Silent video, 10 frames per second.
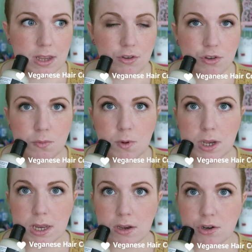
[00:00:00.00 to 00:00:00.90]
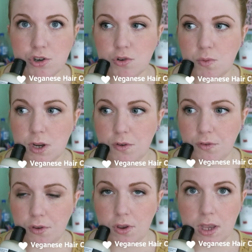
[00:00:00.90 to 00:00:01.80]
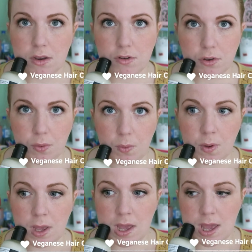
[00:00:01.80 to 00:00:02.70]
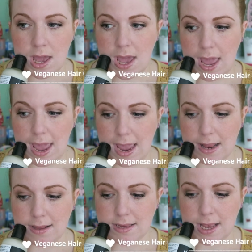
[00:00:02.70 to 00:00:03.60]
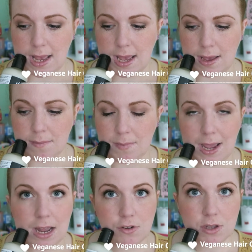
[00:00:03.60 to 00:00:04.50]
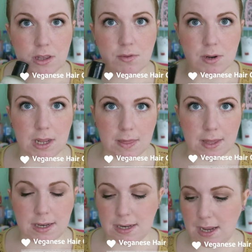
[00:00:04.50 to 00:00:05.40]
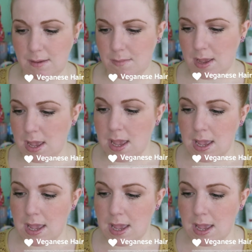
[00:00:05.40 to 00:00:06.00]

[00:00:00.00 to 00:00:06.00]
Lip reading: I used to work in Lush quite a few years ago, and I had tried this one at that time,